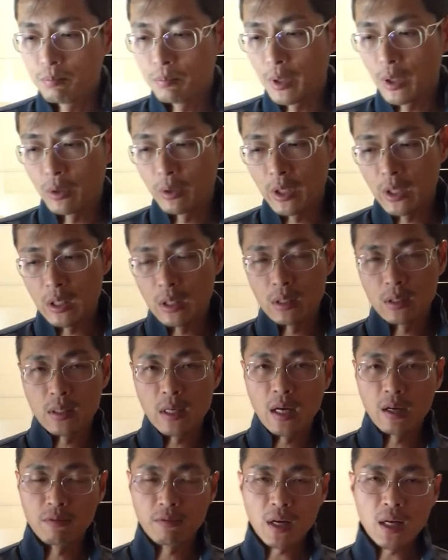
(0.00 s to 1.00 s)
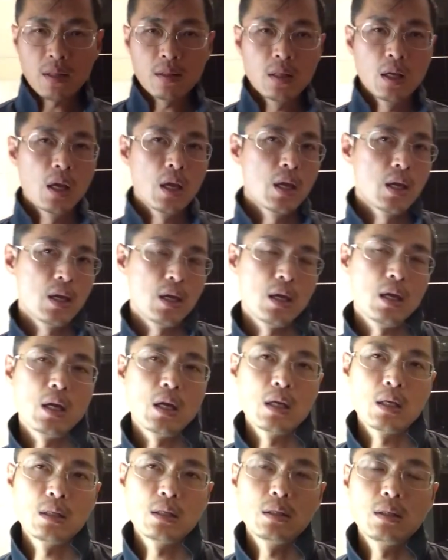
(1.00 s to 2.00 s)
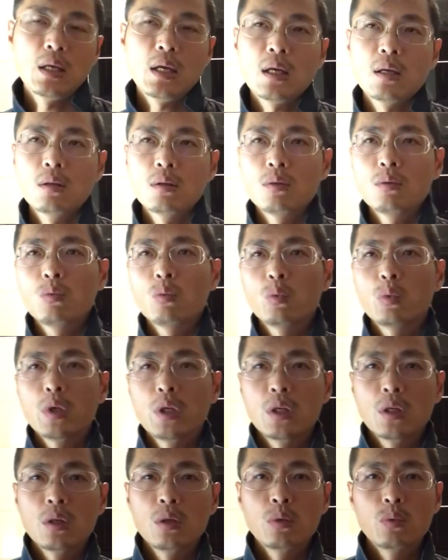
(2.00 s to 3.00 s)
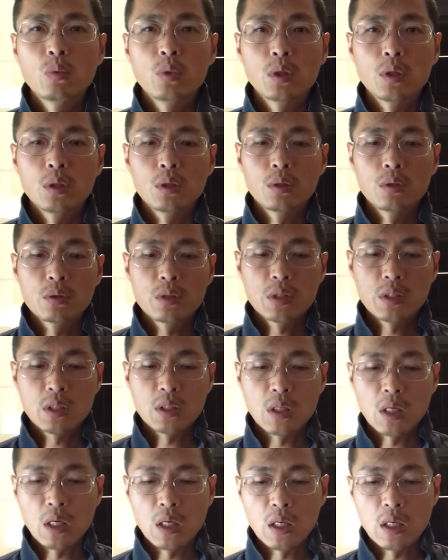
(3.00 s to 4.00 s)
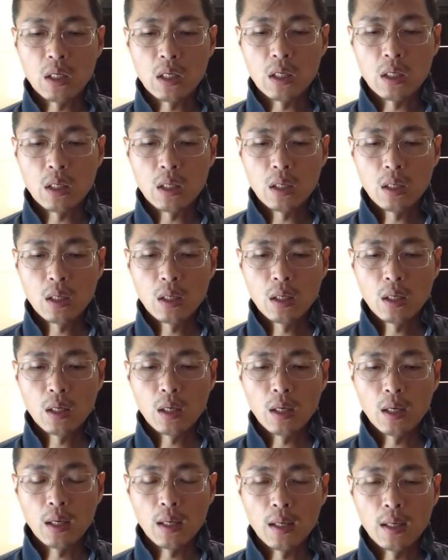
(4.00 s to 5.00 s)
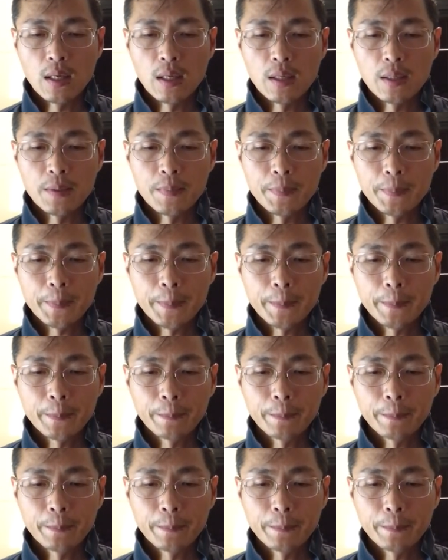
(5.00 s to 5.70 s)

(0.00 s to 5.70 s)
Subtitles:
Bodhisattva, and then we will see the